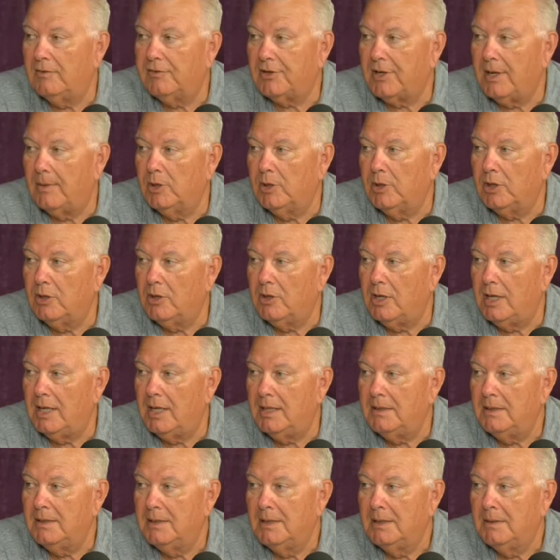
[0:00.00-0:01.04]
come and
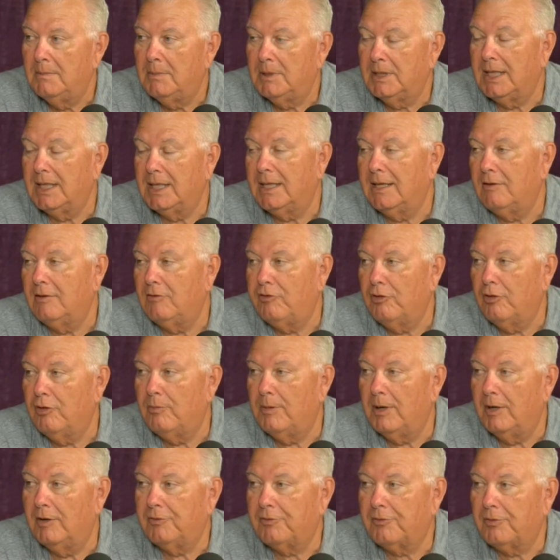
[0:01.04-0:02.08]
gone, but they get Joe
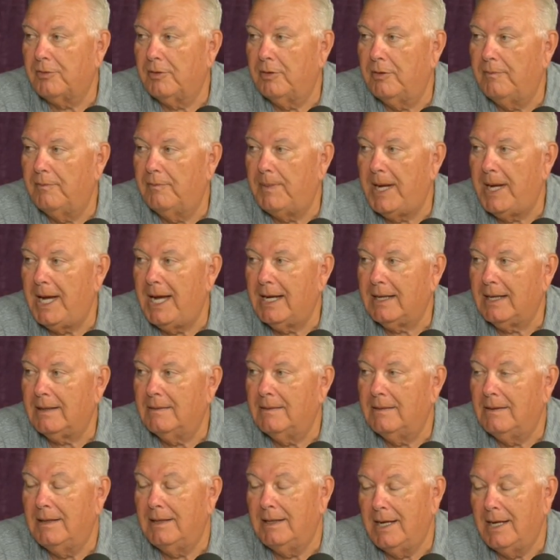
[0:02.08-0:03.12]
Musgrove back.
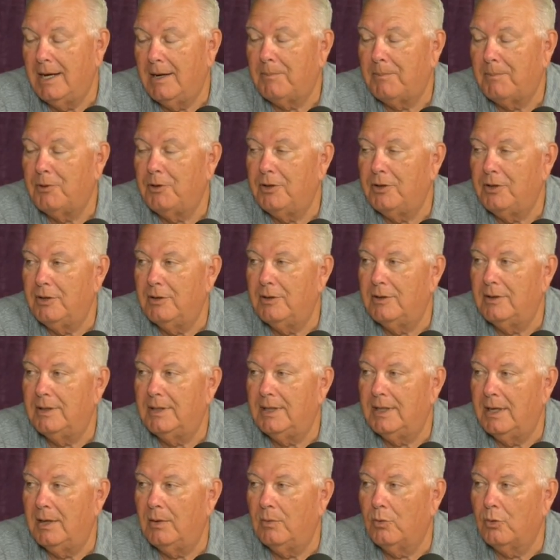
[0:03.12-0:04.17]
And now pretty good
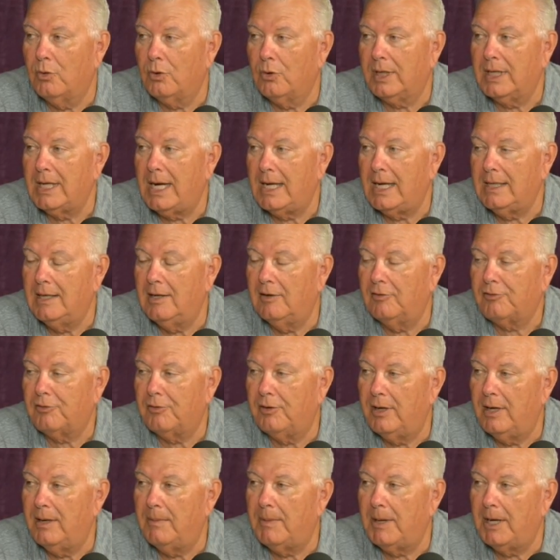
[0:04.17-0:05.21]
workout
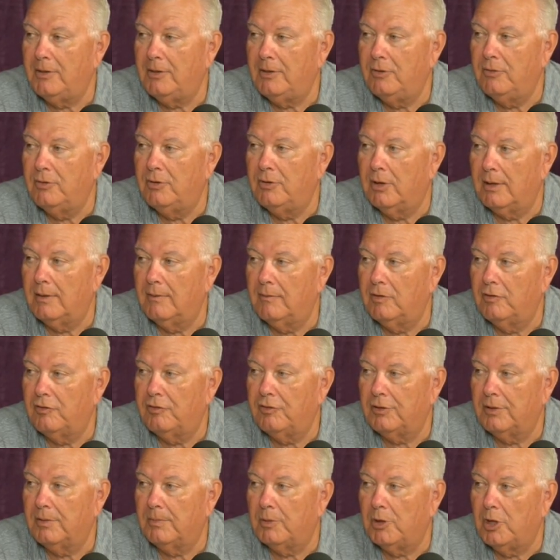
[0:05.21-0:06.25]
yesterday by Yu Darvish
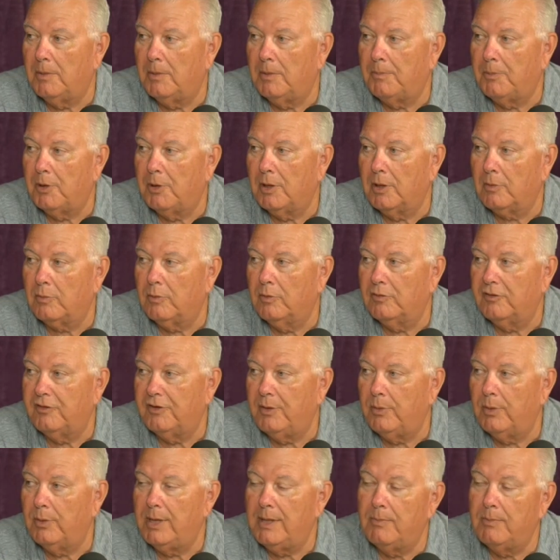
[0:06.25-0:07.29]
at the ballpark. We'll
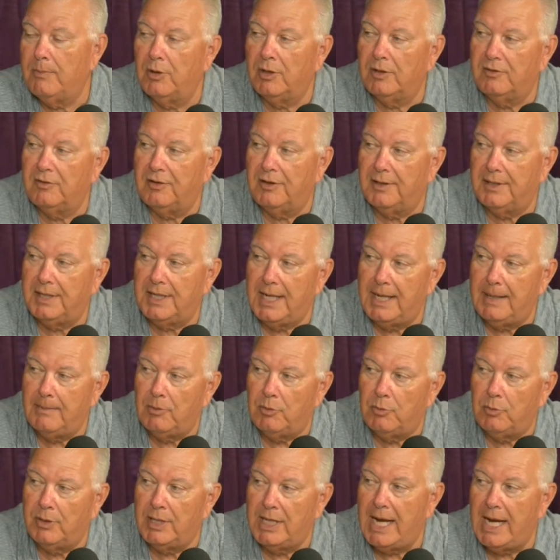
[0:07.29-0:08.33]
see what he brings to the
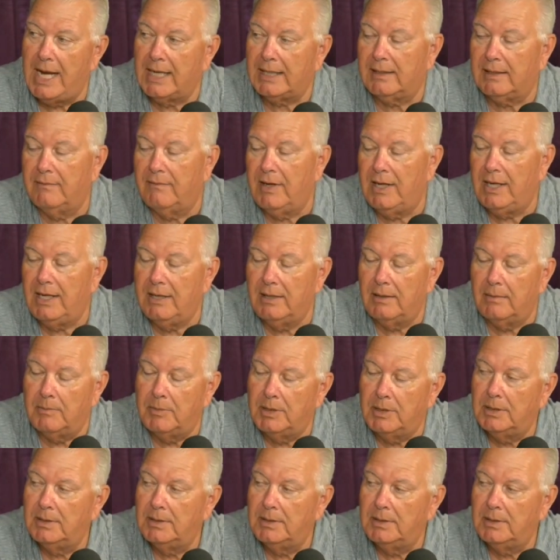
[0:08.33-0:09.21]
table when they activate him.